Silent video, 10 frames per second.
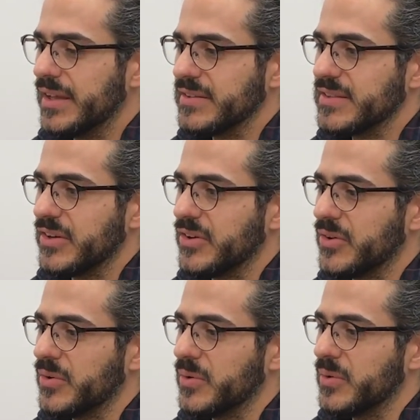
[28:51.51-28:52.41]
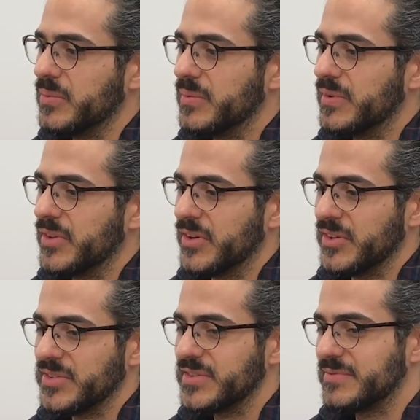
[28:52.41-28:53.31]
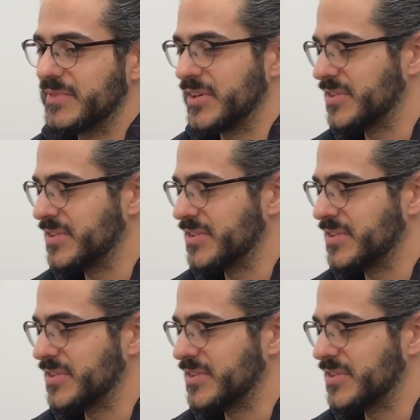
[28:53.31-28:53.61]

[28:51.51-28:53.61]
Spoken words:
And so there's